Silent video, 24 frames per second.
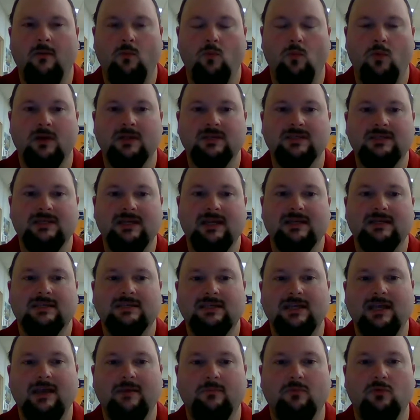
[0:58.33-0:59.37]
One sand
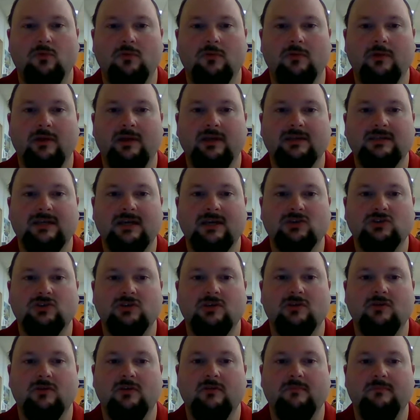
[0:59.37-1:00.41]
sample is actually
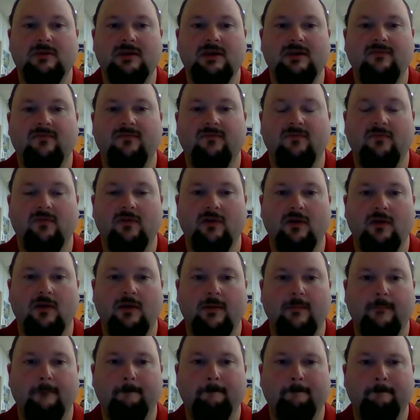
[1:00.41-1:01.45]
going to be
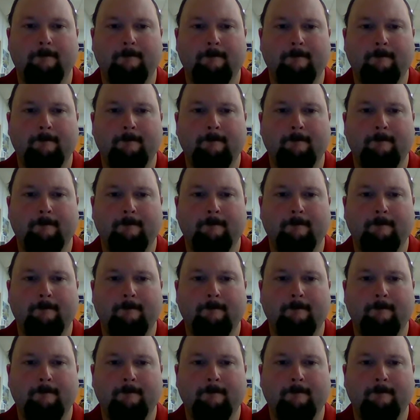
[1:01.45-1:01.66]
from,